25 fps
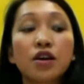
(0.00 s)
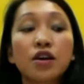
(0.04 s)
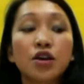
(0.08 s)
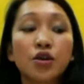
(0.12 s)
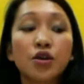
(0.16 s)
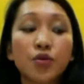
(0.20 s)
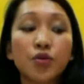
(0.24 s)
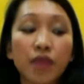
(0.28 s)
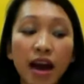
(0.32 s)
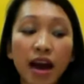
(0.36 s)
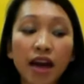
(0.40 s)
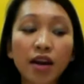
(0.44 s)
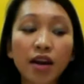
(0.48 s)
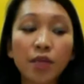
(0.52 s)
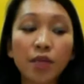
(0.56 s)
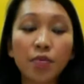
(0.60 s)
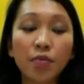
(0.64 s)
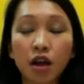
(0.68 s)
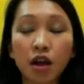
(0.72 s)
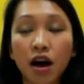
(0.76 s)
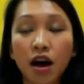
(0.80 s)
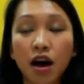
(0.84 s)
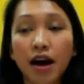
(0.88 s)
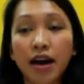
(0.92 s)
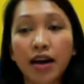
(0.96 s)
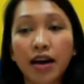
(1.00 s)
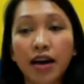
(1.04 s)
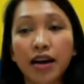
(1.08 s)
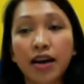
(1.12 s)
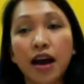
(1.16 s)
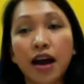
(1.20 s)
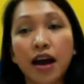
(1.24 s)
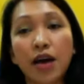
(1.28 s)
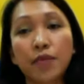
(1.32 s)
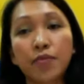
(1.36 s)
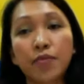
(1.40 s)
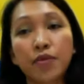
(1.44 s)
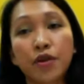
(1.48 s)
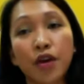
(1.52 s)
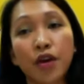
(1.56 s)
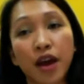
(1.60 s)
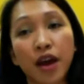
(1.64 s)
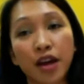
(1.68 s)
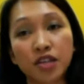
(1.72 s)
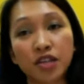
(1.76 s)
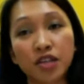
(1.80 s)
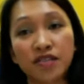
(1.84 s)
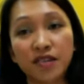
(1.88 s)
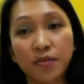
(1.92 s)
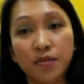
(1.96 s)
you can apply your
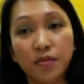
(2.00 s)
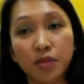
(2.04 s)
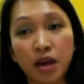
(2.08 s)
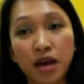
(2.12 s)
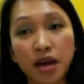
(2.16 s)
HSC